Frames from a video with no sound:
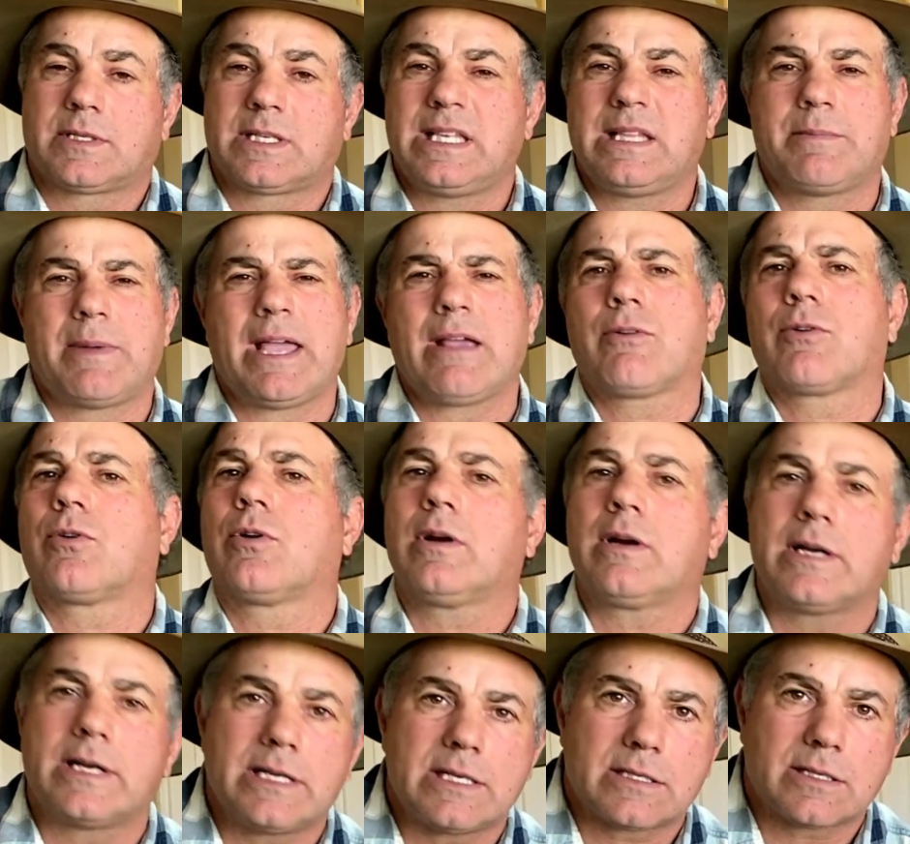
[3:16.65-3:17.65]
See, the
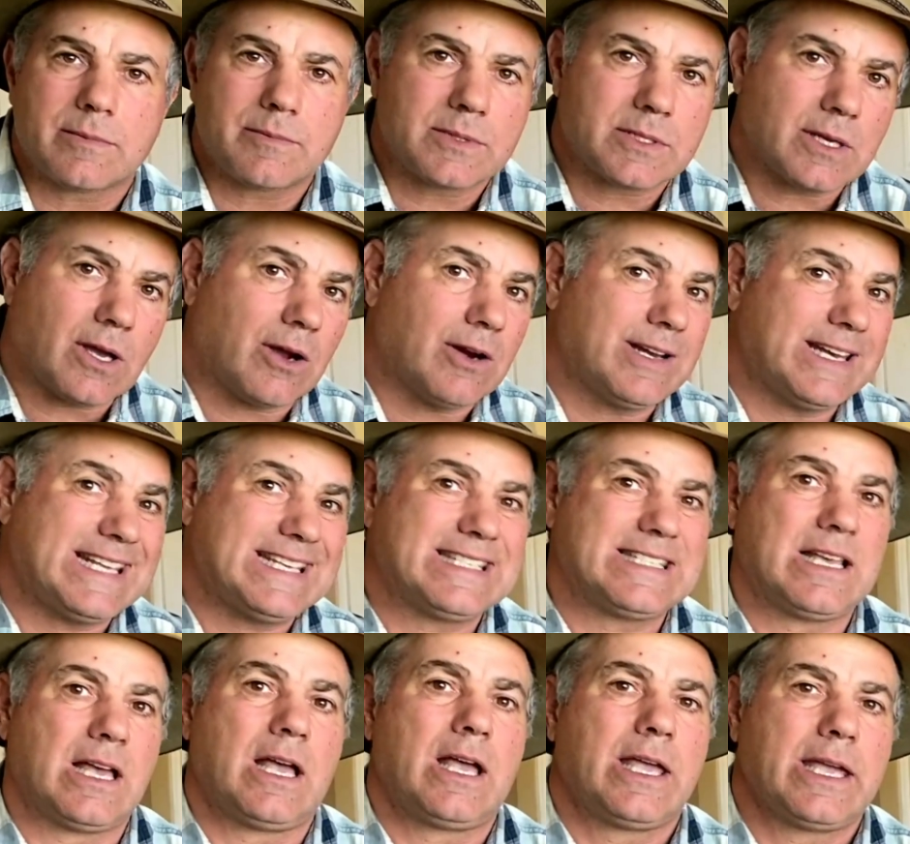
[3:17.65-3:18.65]
microorganisms are
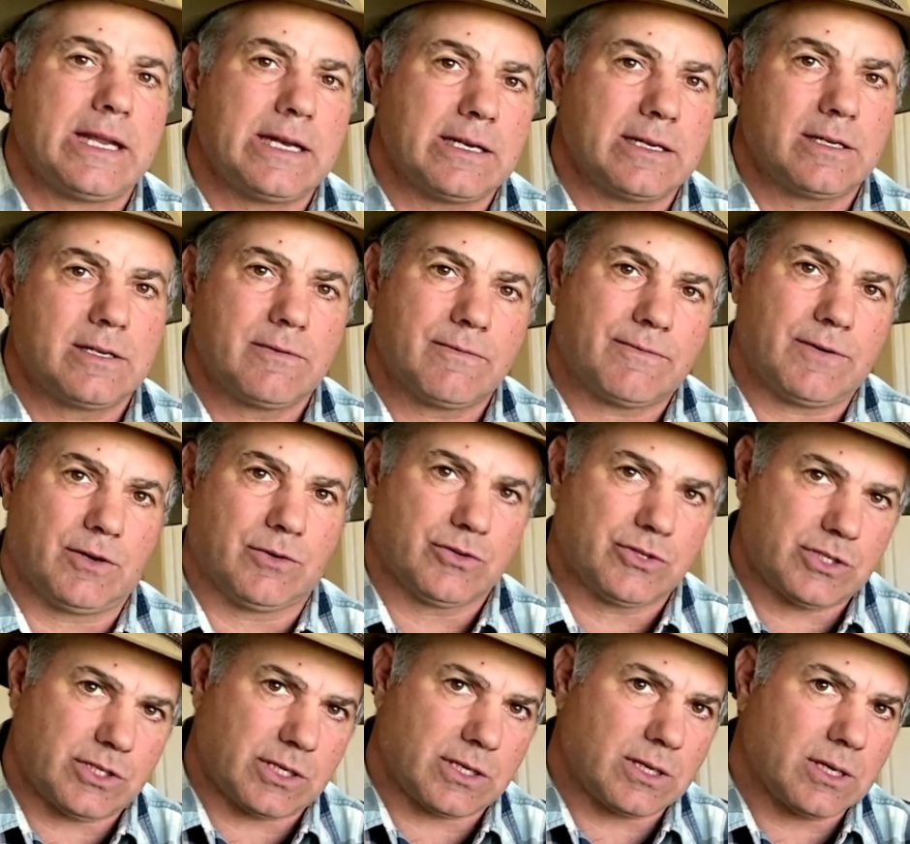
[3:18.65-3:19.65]
designed to
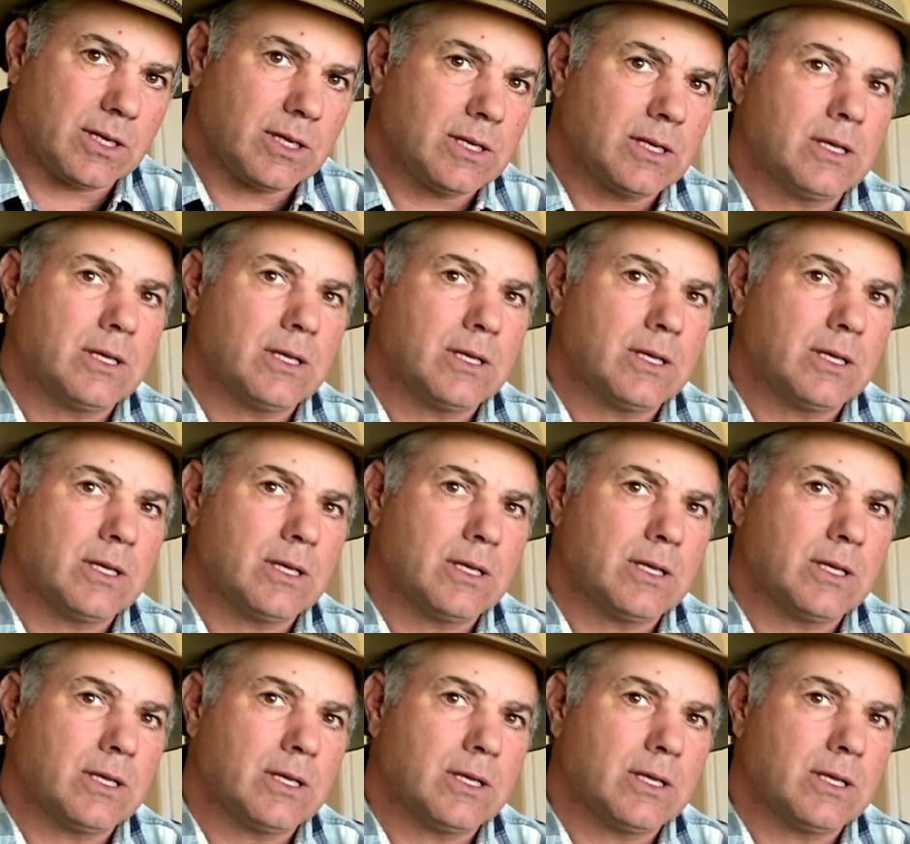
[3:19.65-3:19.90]
function,